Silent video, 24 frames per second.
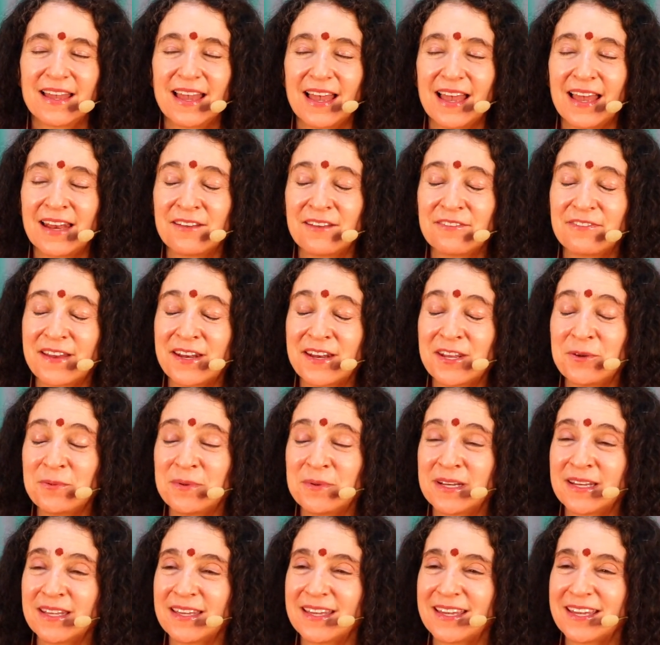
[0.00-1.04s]
And if
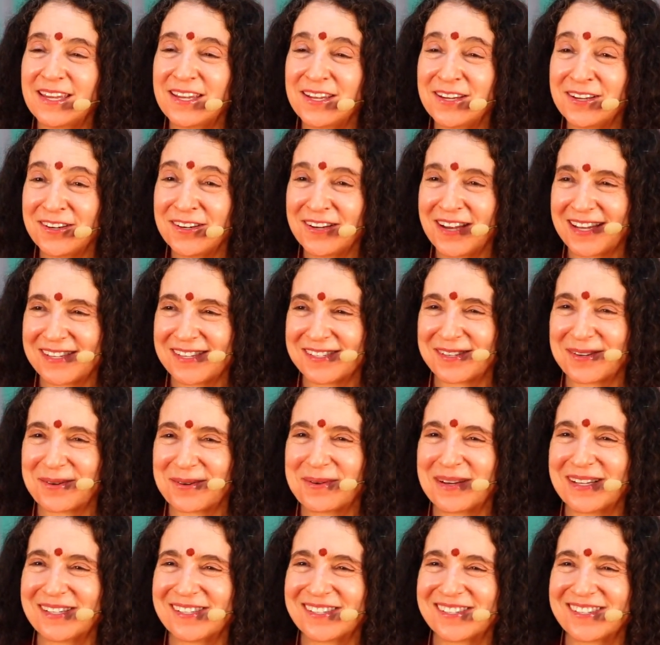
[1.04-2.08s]
anyone here has a
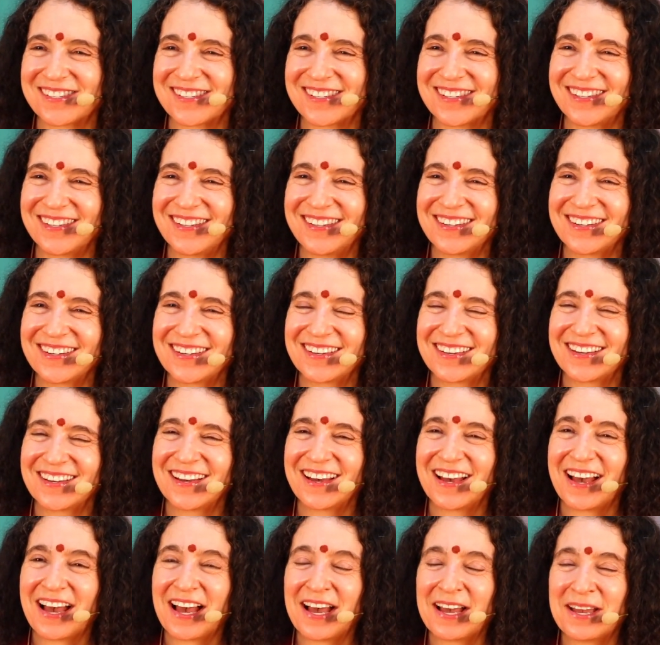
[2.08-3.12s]
question,
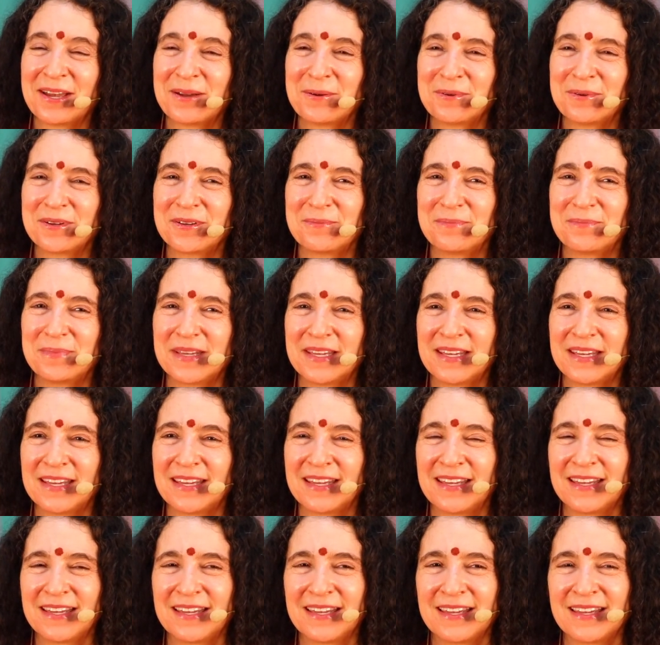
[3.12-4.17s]
I would
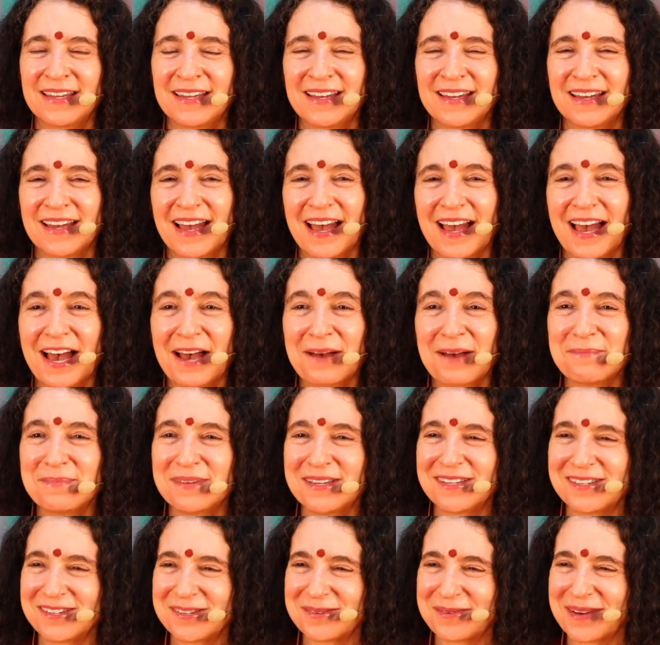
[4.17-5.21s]
be
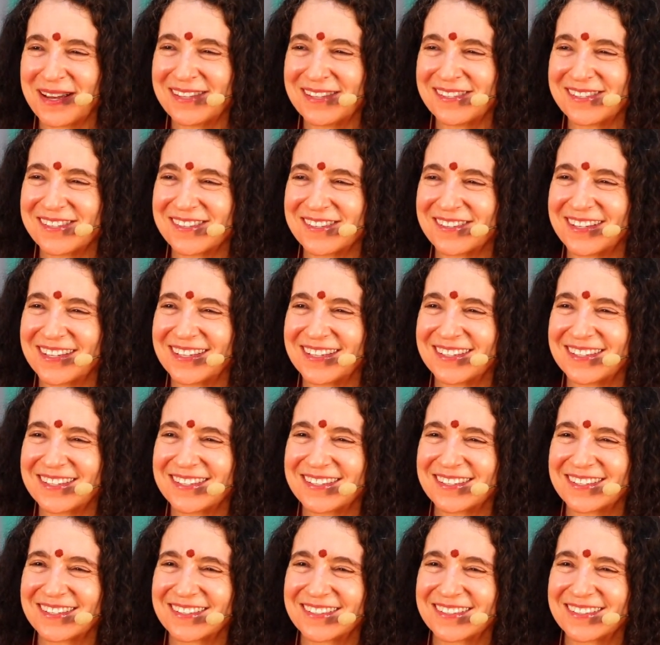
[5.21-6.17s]
happy to answer it.